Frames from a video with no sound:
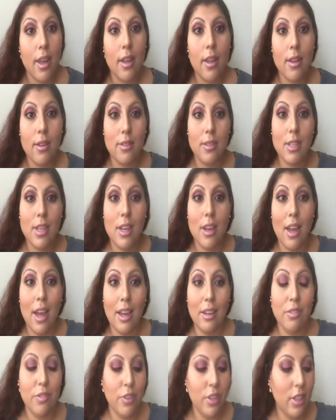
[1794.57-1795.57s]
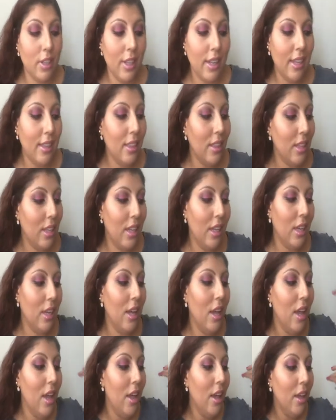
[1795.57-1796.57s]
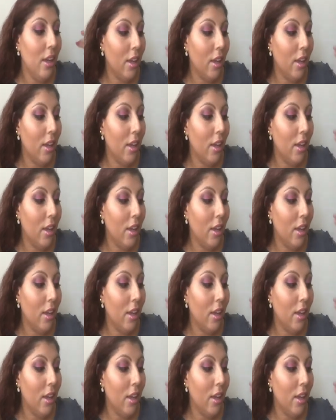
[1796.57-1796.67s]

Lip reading: and I feel like the